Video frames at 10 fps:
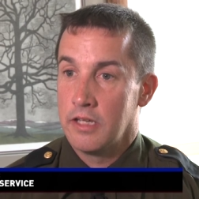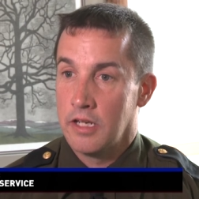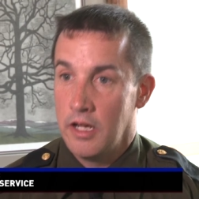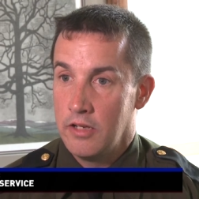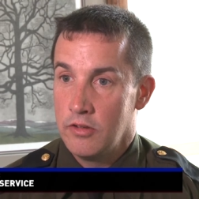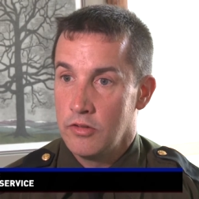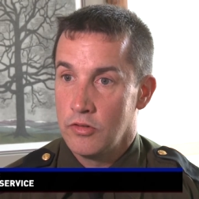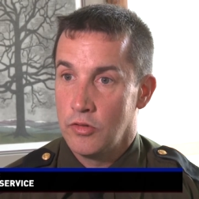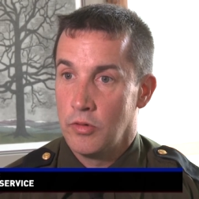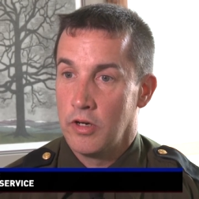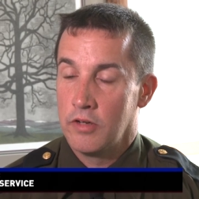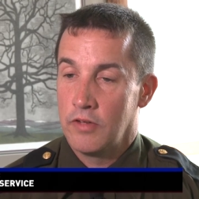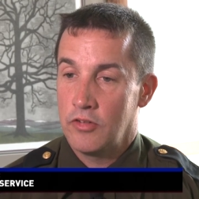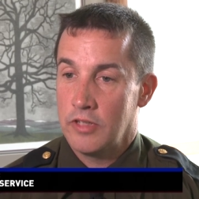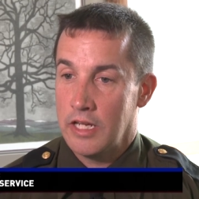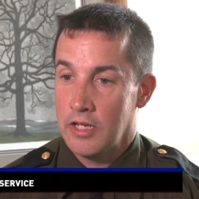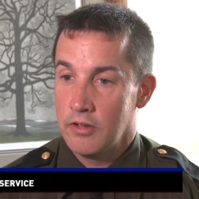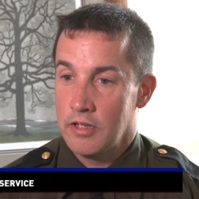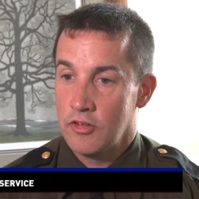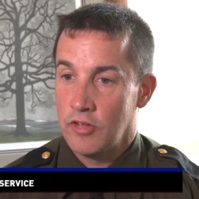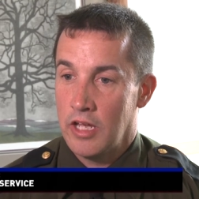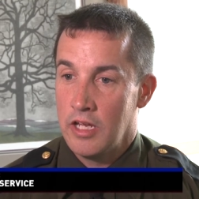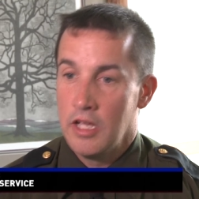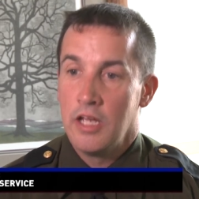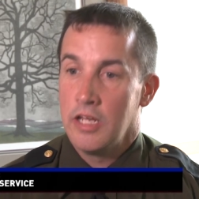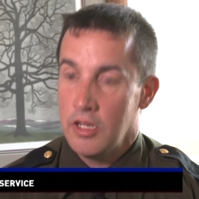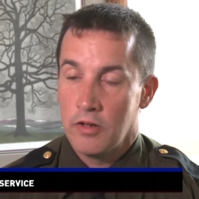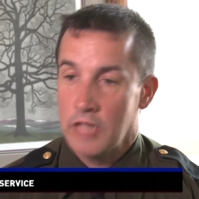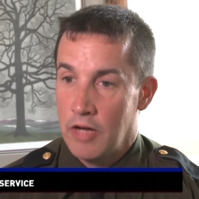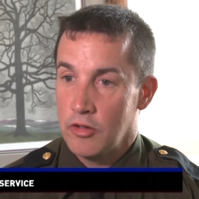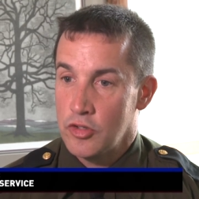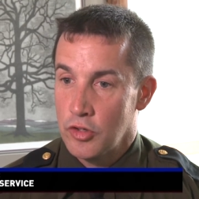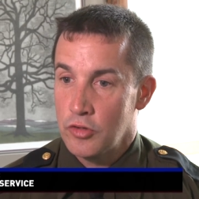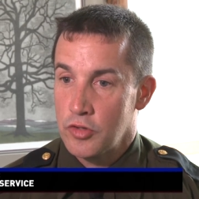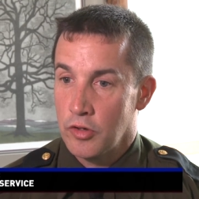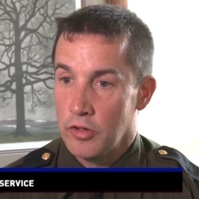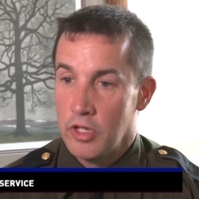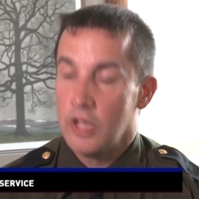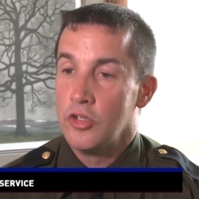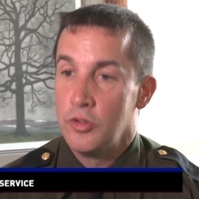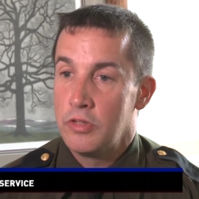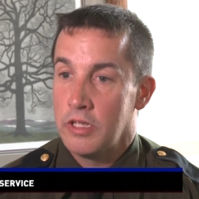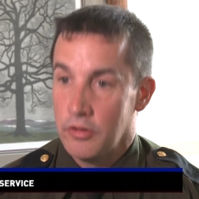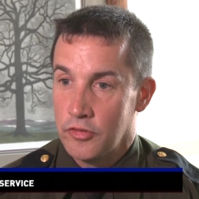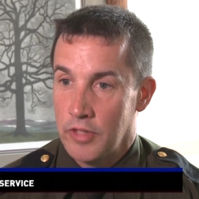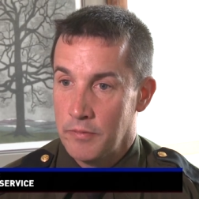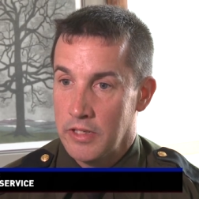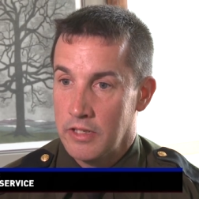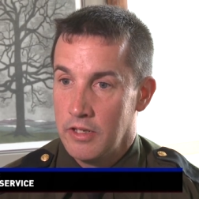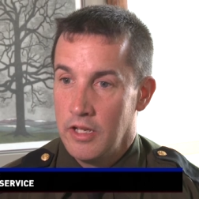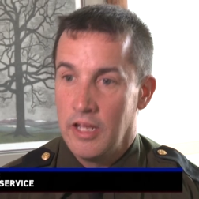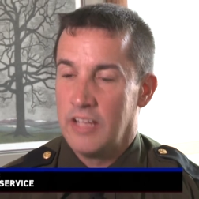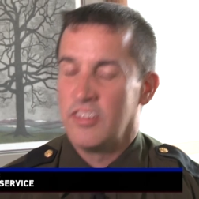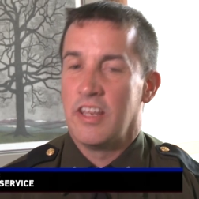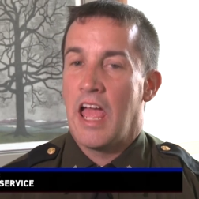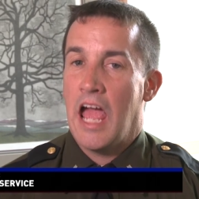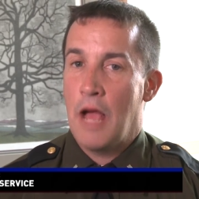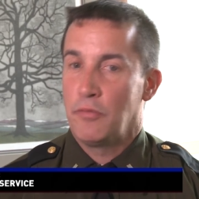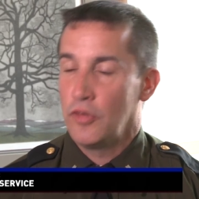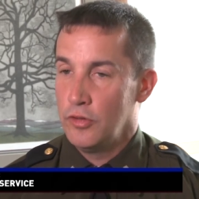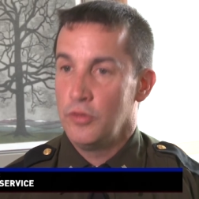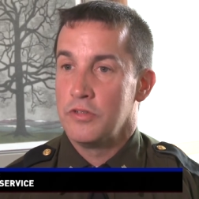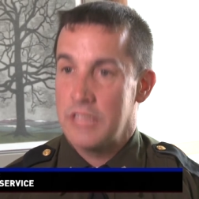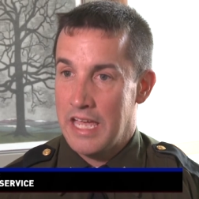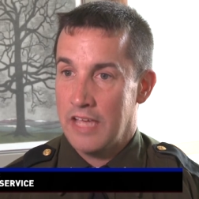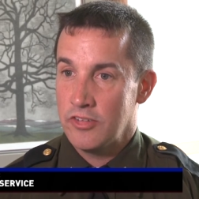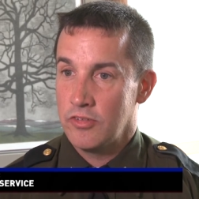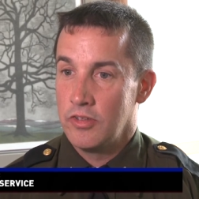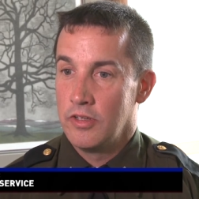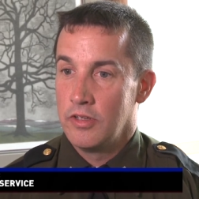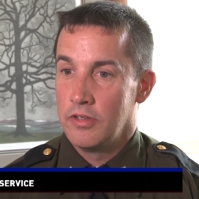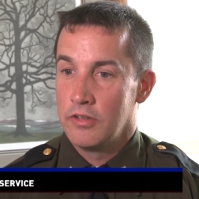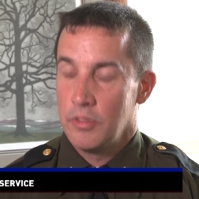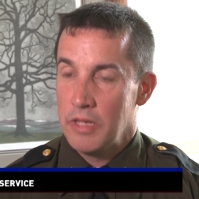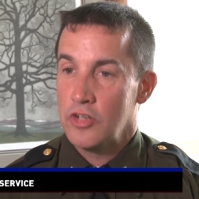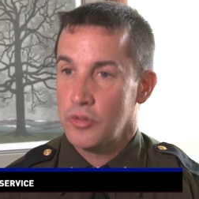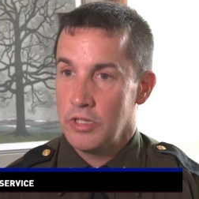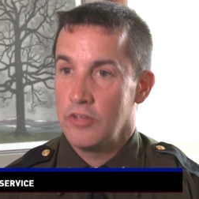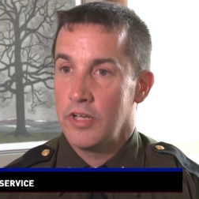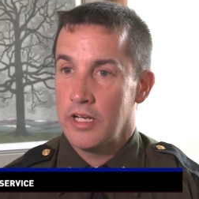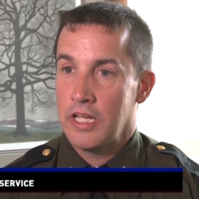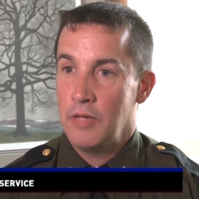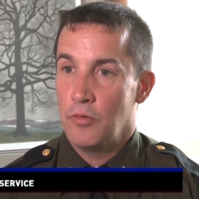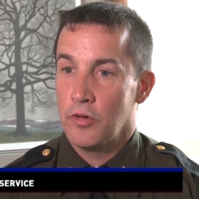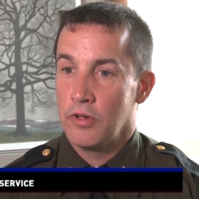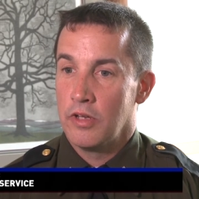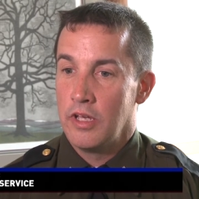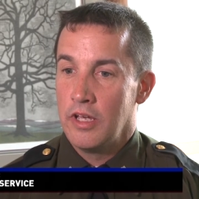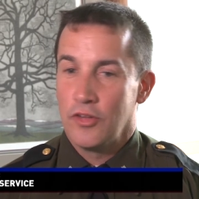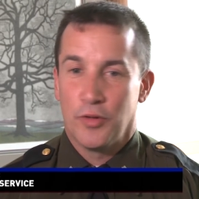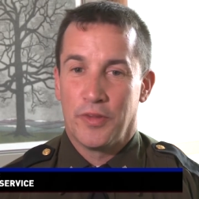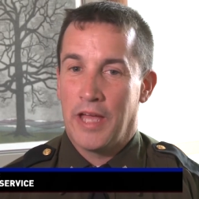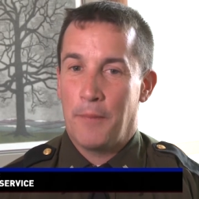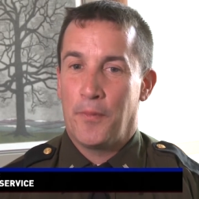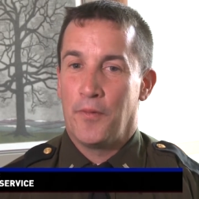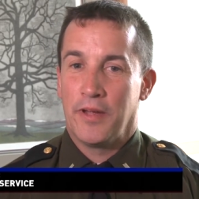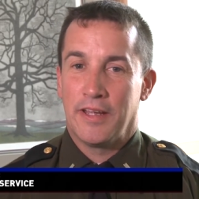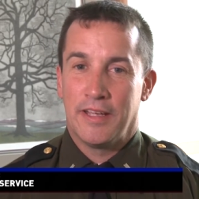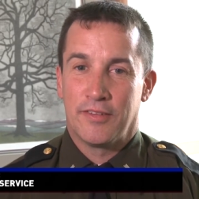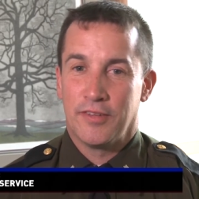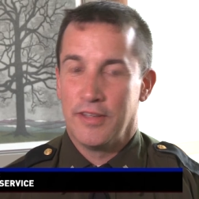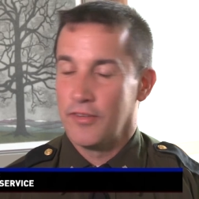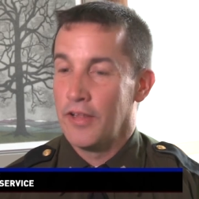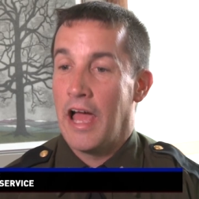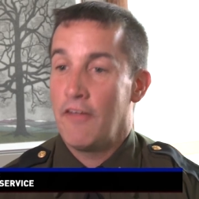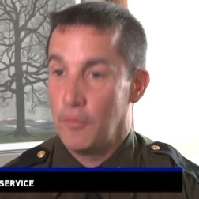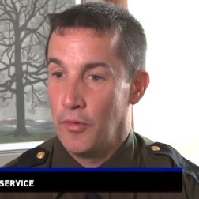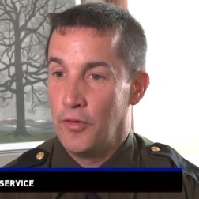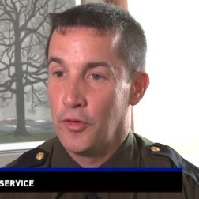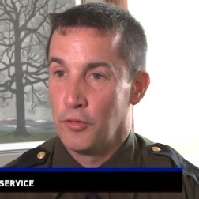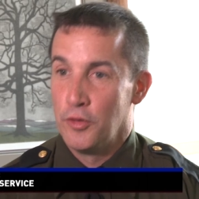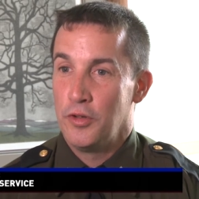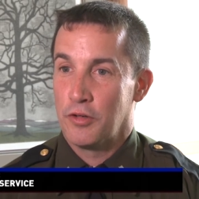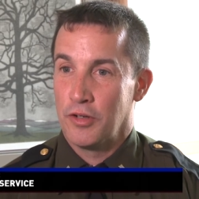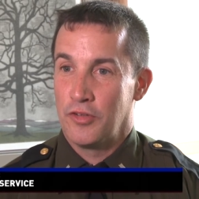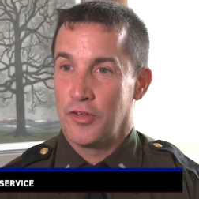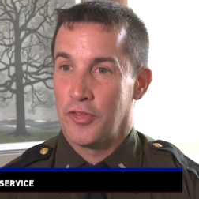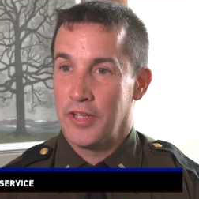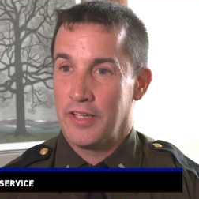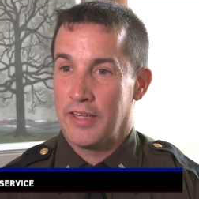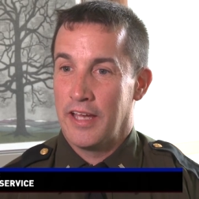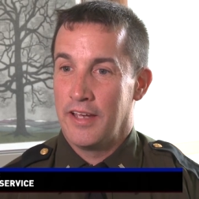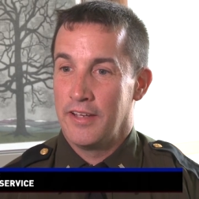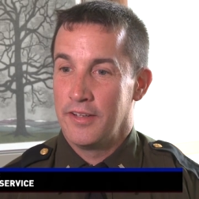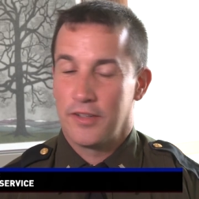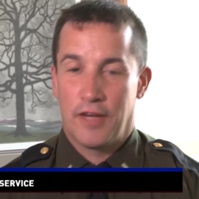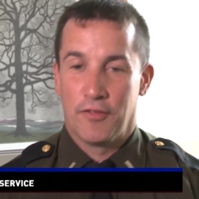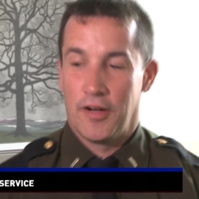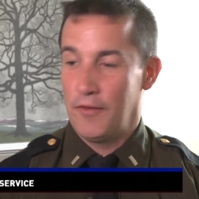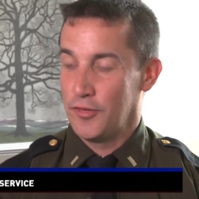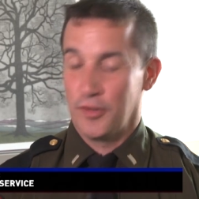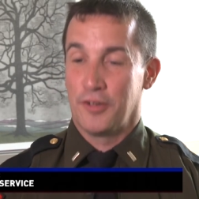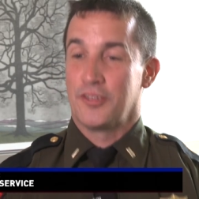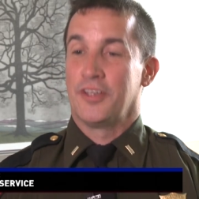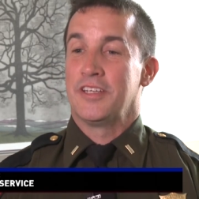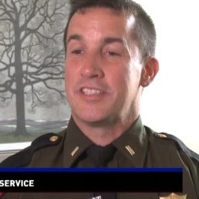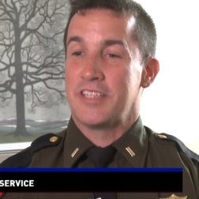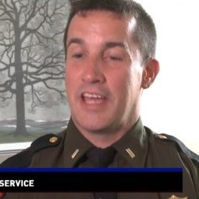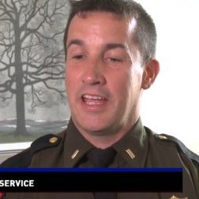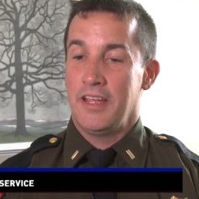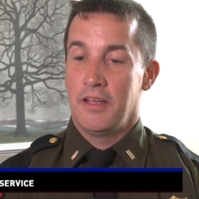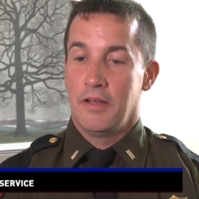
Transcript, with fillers: the gun to our investigator and say, Here, now it's your turn. You kill something. It's an absolute test to make sure he's not a game warden. So at that point, it's, it's laughable or ludicrous to think that an undercover officer is going to say,